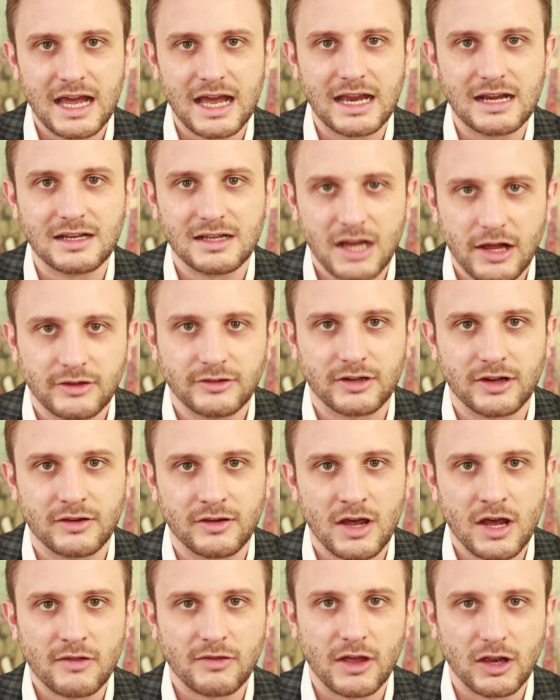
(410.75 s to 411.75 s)
in
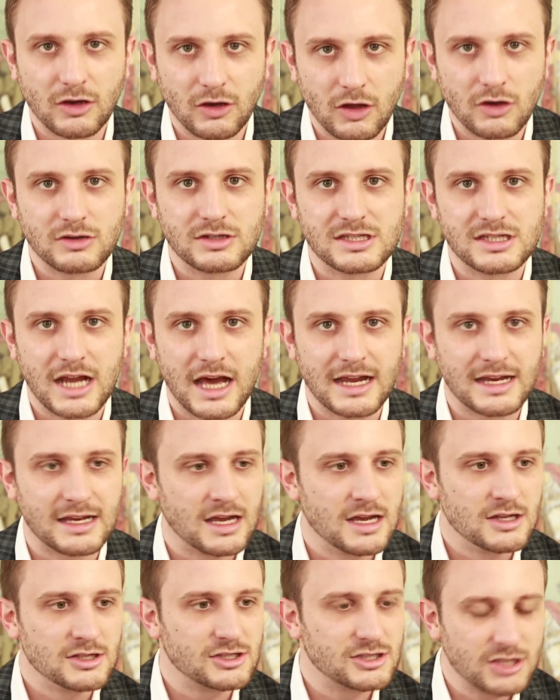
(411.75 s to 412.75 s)
London that looks
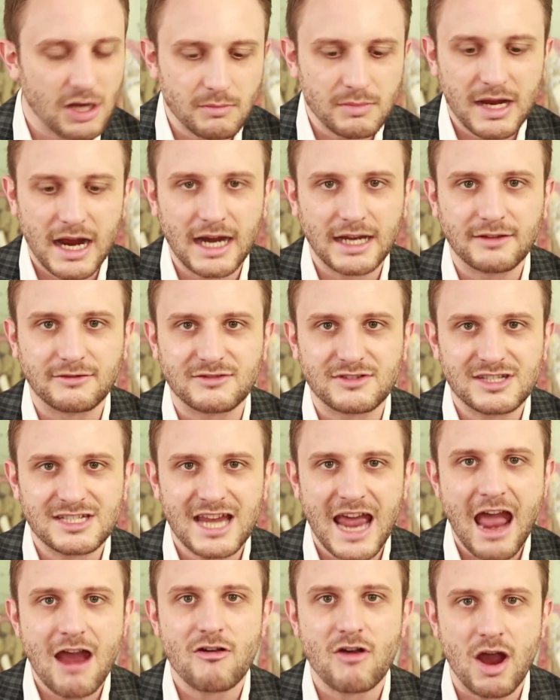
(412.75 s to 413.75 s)
like some kind of
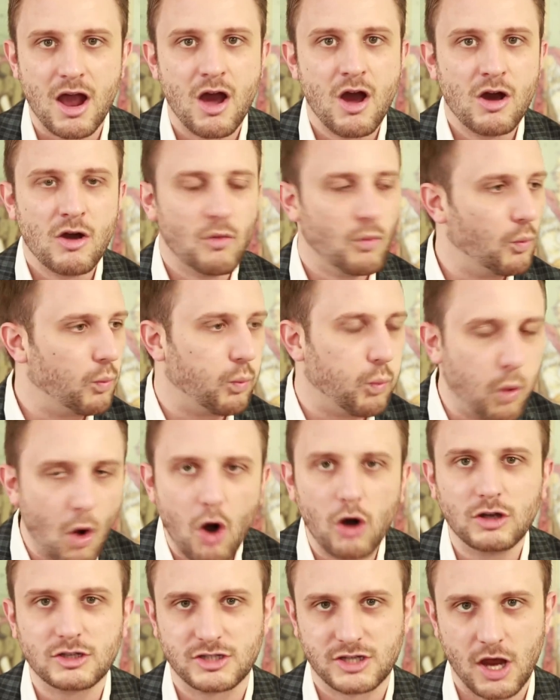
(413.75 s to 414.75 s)
terror
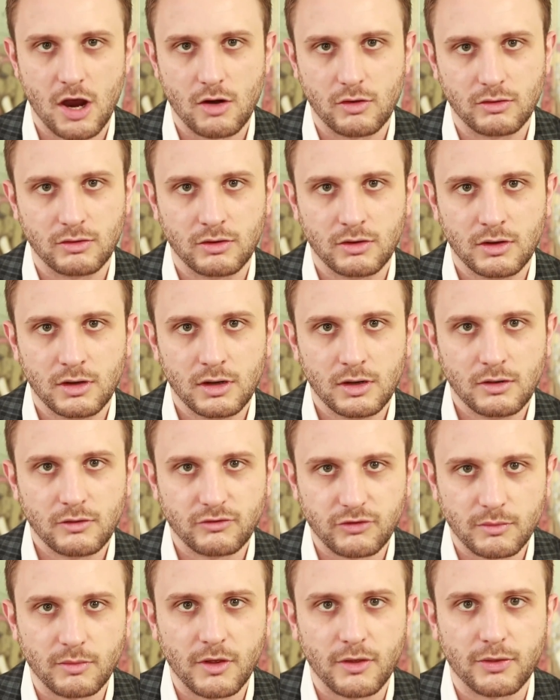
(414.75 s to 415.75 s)
war zone
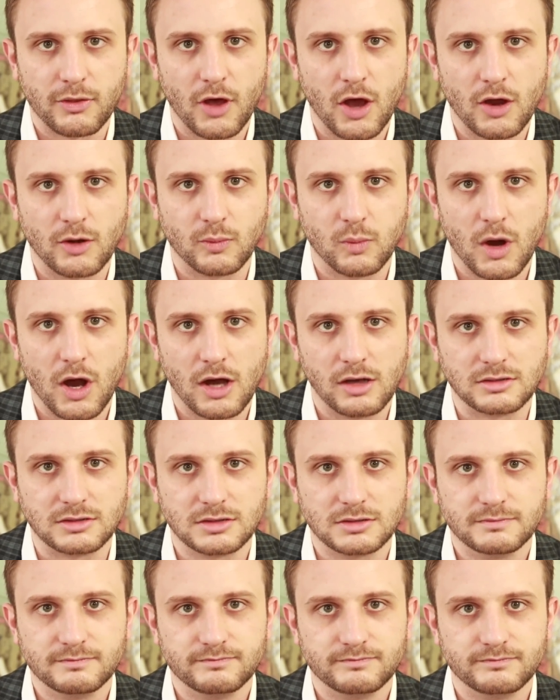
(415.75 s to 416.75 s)
from the third
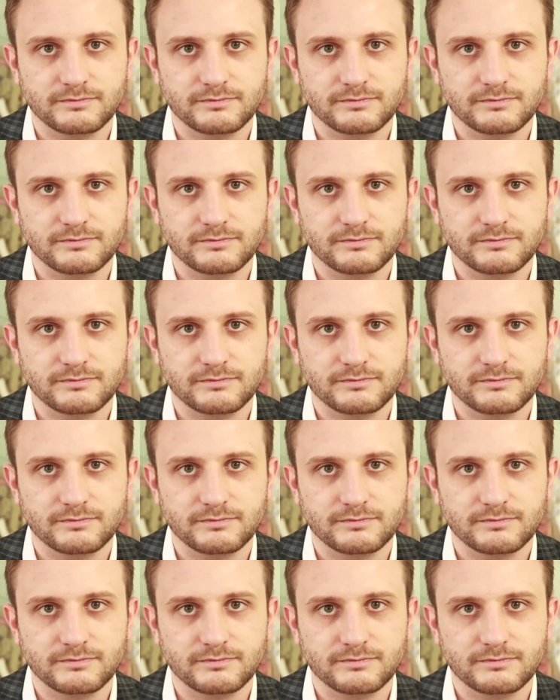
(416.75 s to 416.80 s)
world.